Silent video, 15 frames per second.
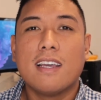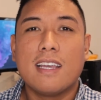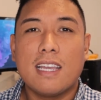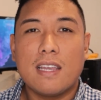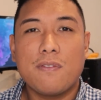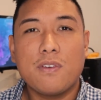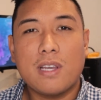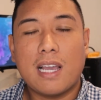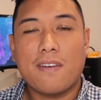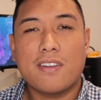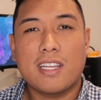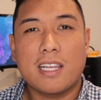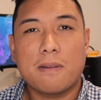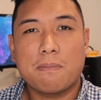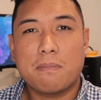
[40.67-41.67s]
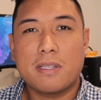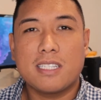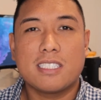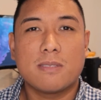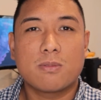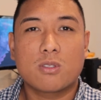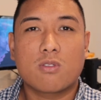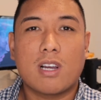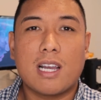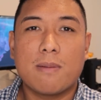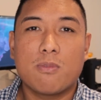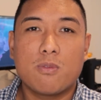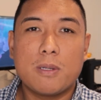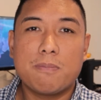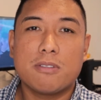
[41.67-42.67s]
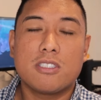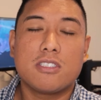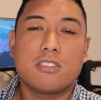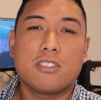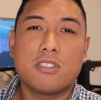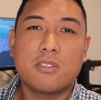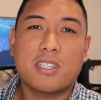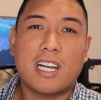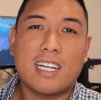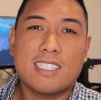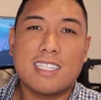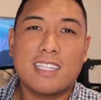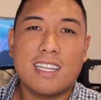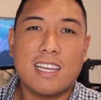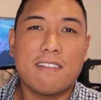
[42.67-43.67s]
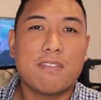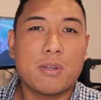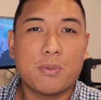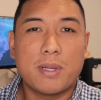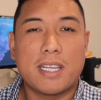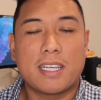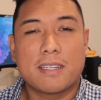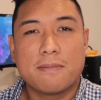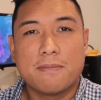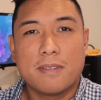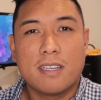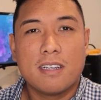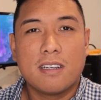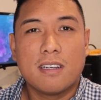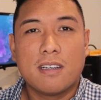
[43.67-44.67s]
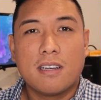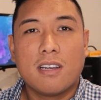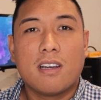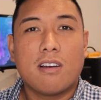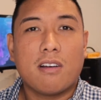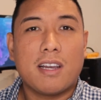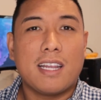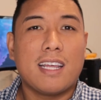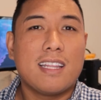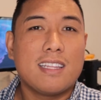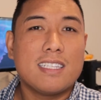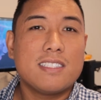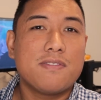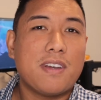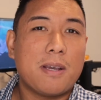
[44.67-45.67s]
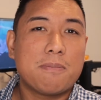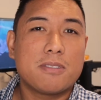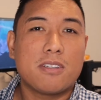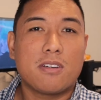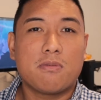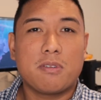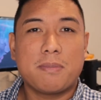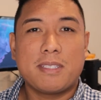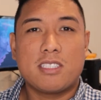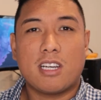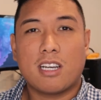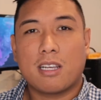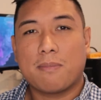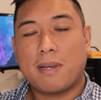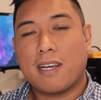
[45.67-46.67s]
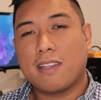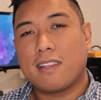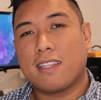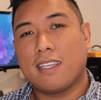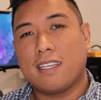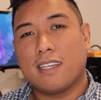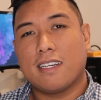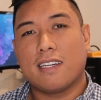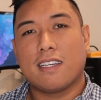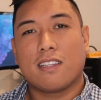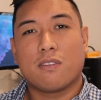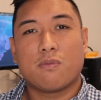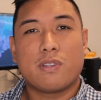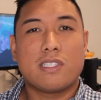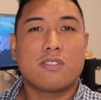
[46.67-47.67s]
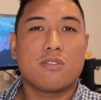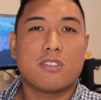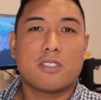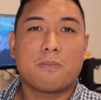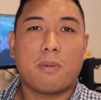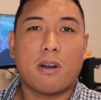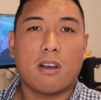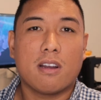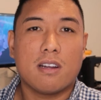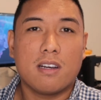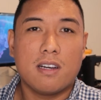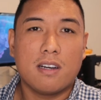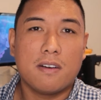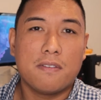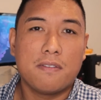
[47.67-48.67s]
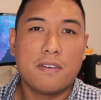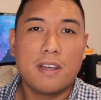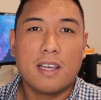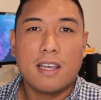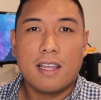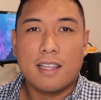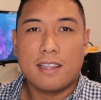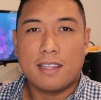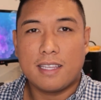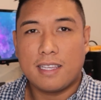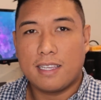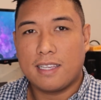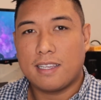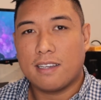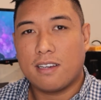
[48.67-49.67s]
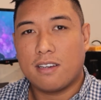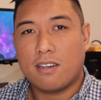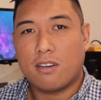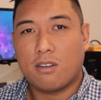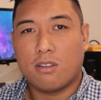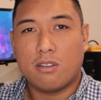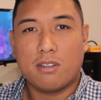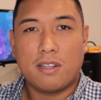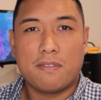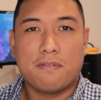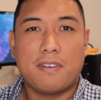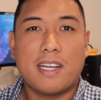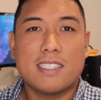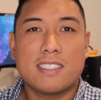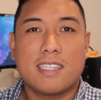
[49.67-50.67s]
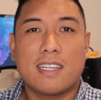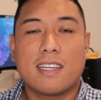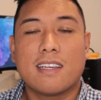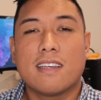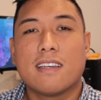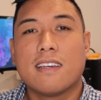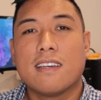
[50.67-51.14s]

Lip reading: If you haven't yet, please subscribe. We produce new content every week. All right, in this episode, we'll be talking about the resource part of the whole investing